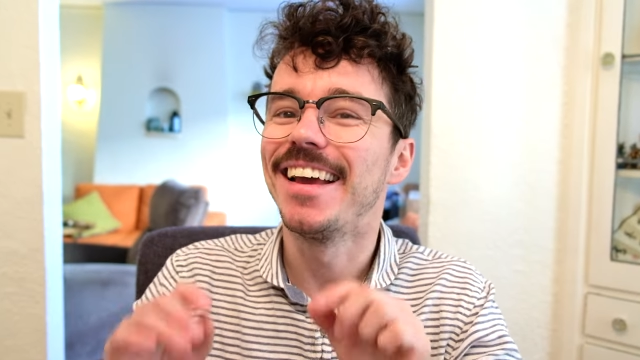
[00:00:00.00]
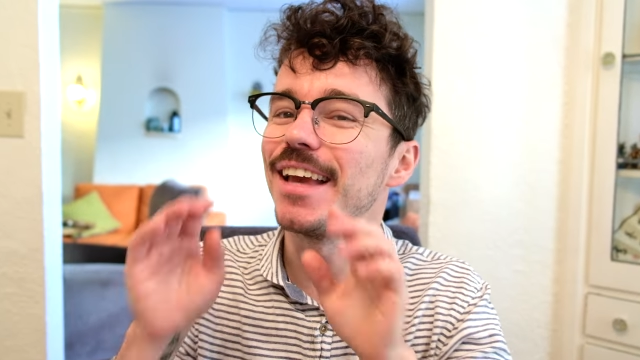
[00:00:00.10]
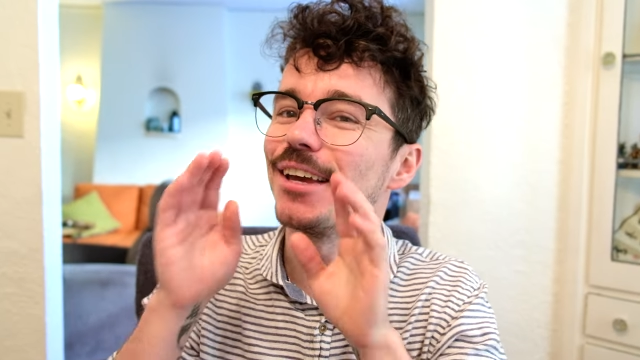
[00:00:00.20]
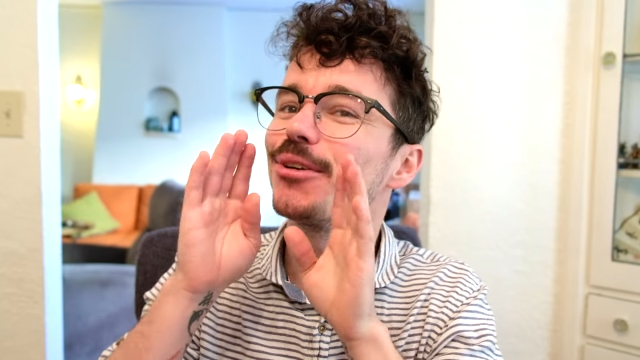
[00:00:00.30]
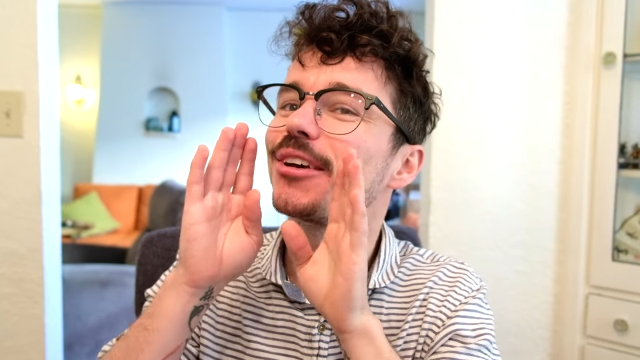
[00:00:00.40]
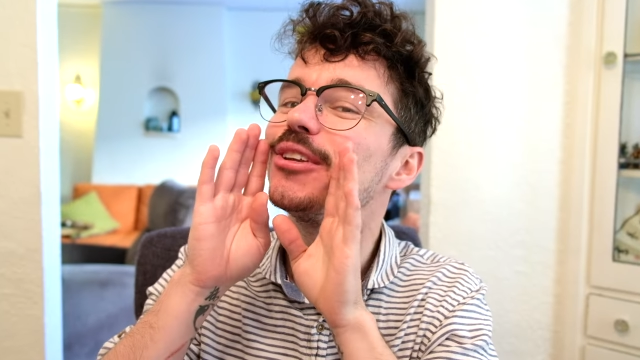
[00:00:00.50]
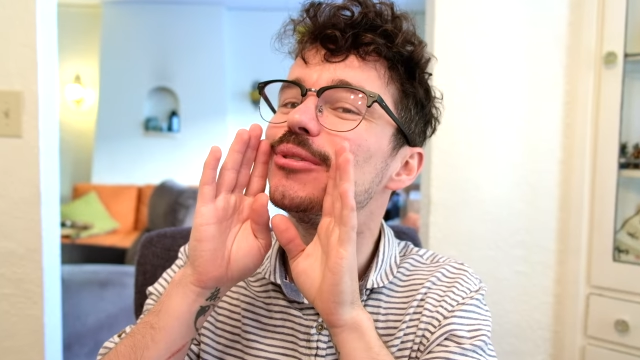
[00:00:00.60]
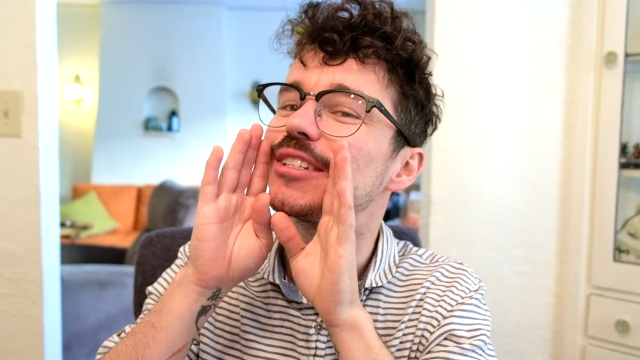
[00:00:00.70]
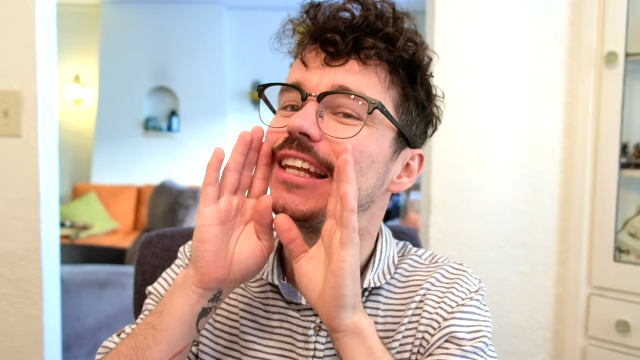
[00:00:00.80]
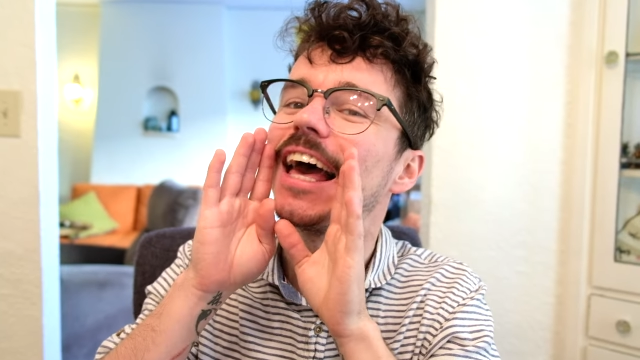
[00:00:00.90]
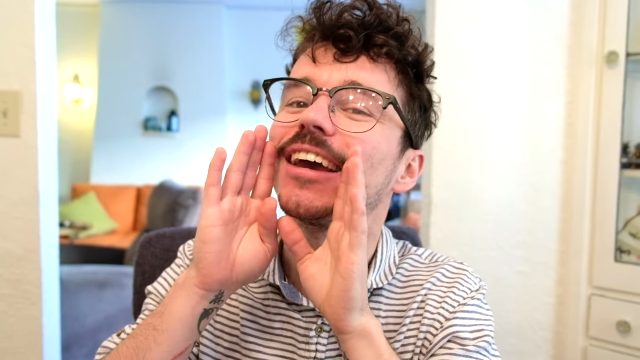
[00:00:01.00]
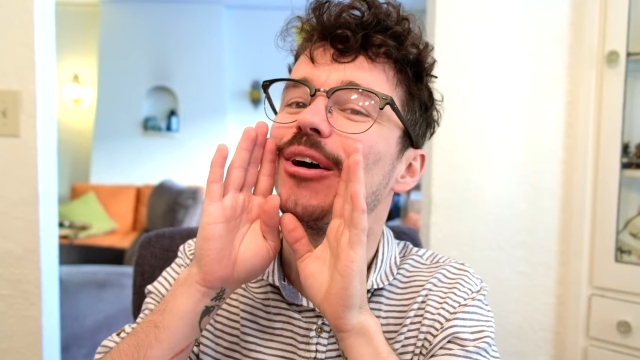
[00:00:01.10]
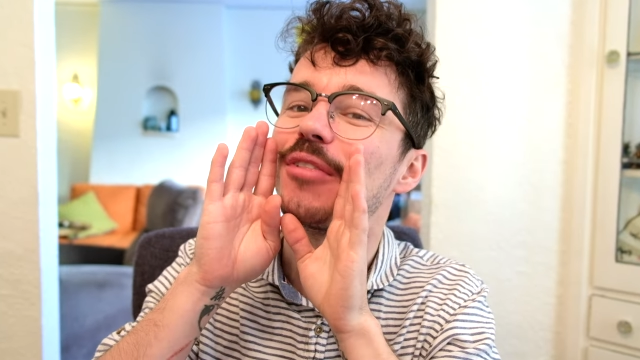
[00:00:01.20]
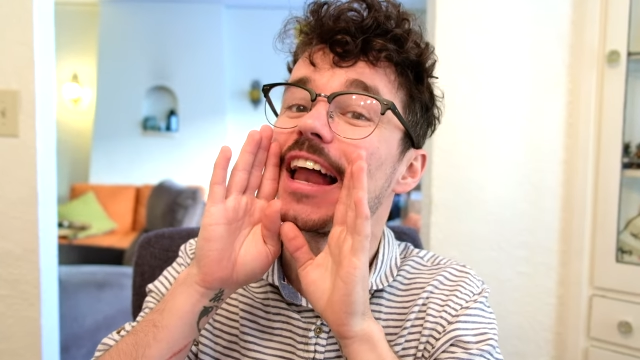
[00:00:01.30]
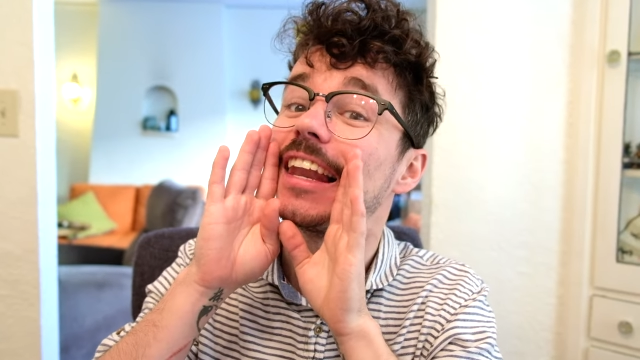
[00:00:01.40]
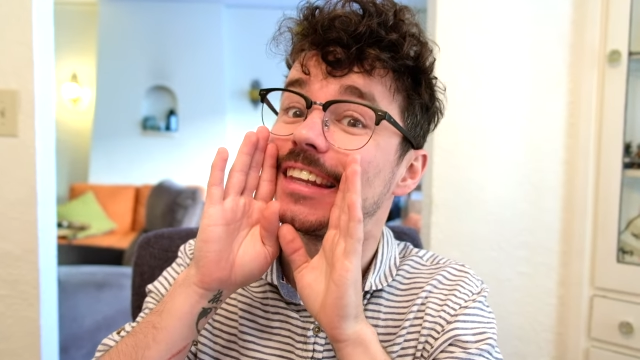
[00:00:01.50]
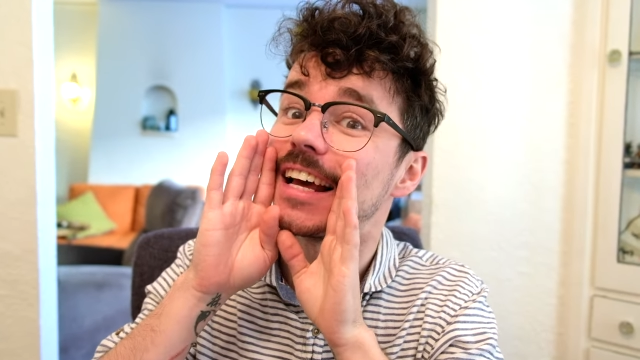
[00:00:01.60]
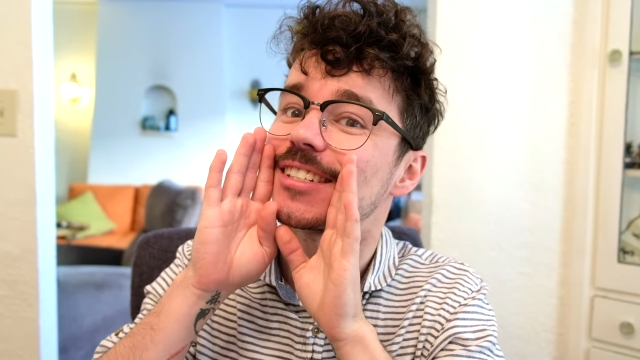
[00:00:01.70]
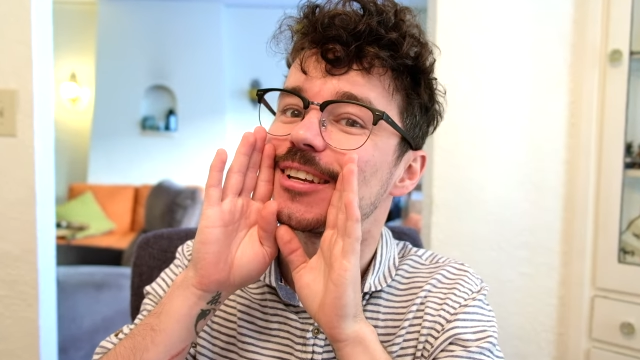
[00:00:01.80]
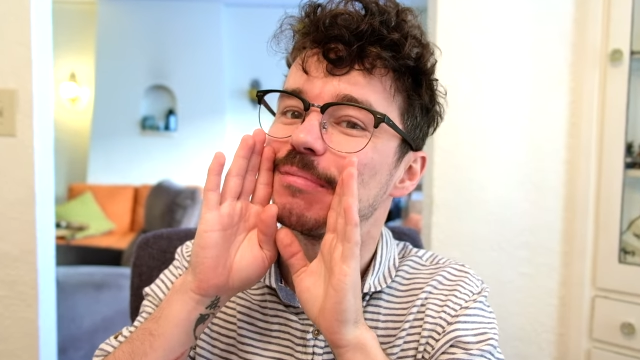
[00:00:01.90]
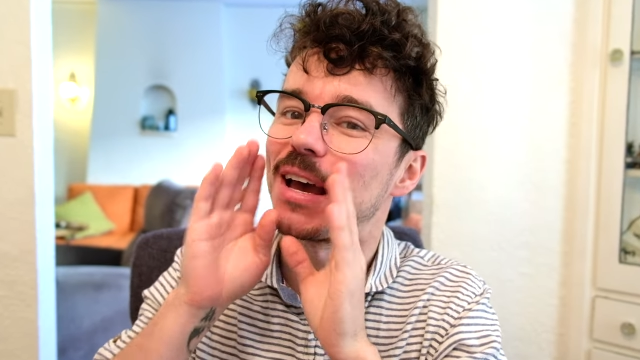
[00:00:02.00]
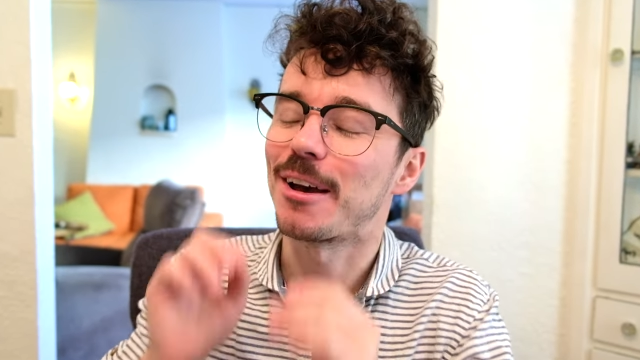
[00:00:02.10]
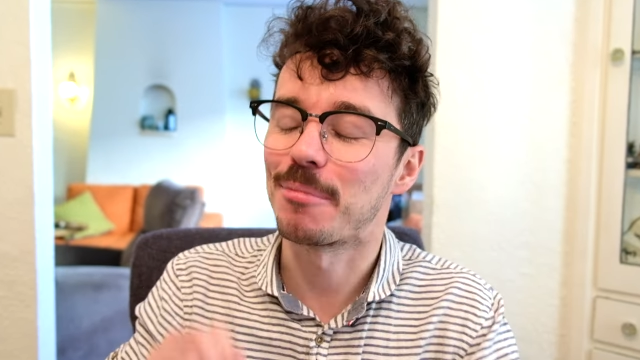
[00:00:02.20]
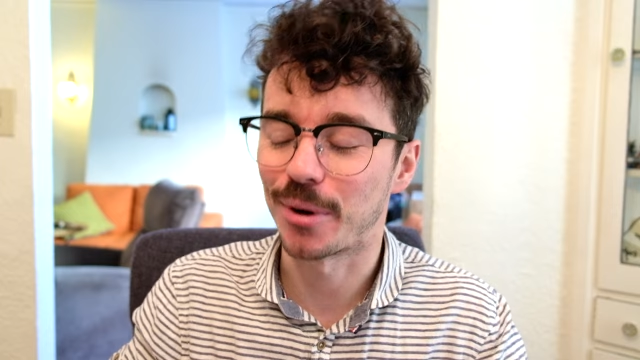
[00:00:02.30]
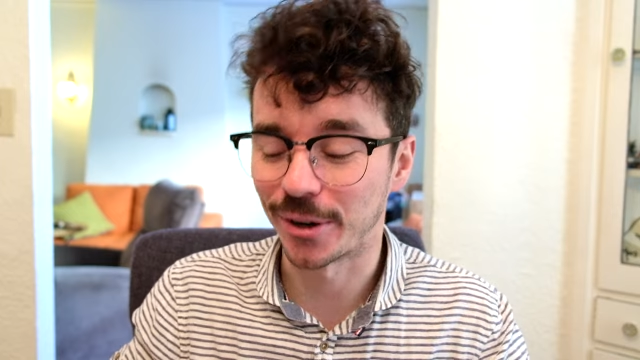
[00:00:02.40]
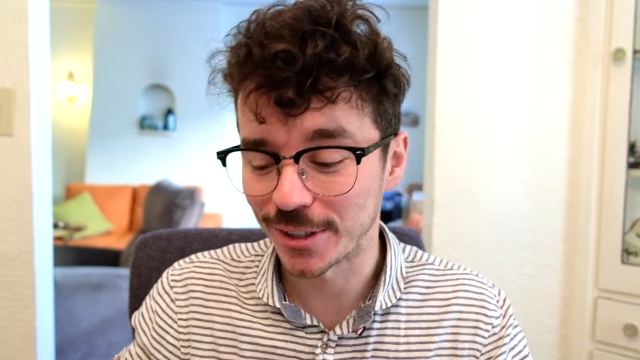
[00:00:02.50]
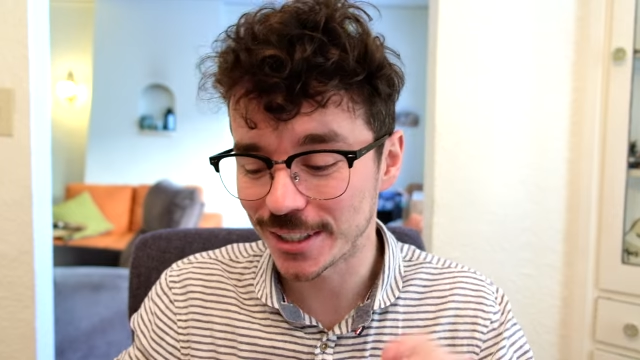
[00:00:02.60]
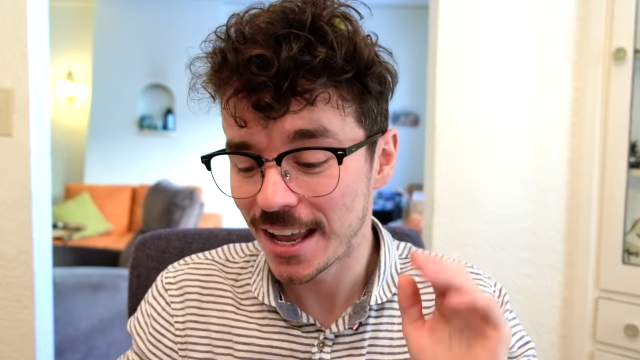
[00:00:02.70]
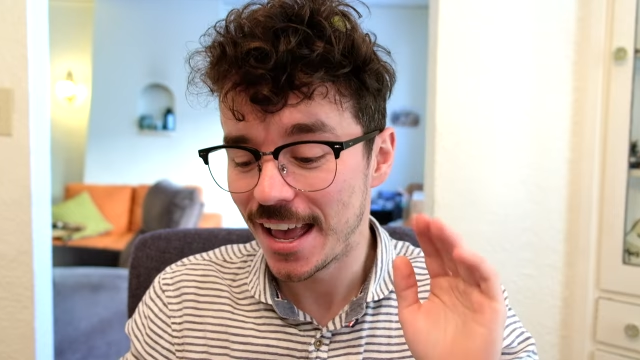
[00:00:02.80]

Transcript: Yeah, you can use Lego, that lesser mega product.